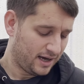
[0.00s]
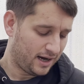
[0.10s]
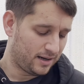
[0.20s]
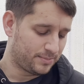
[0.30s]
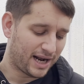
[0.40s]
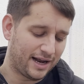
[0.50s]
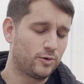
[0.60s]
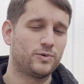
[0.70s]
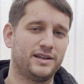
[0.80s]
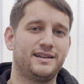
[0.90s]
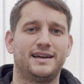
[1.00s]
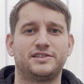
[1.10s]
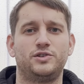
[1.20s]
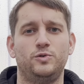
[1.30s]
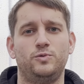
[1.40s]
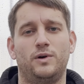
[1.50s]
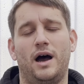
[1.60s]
But I don't really like to